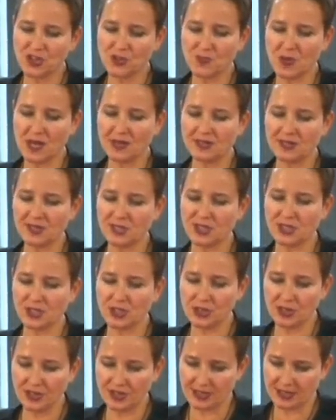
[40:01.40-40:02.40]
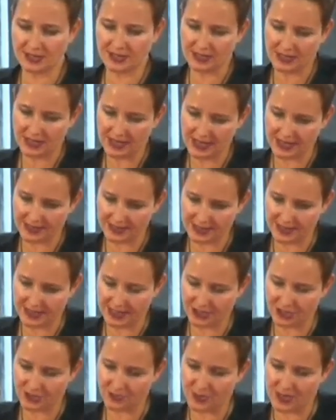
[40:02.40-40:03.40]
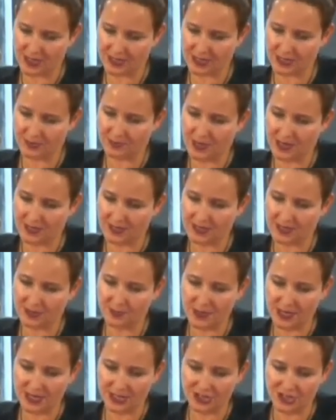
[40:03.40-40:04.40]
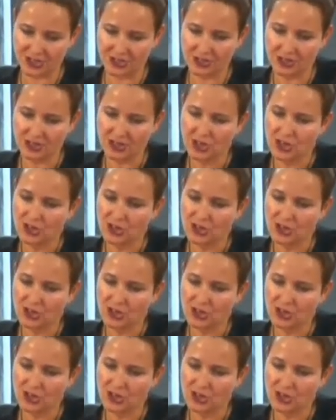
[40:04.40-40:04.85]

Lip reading: should be understood as such a participation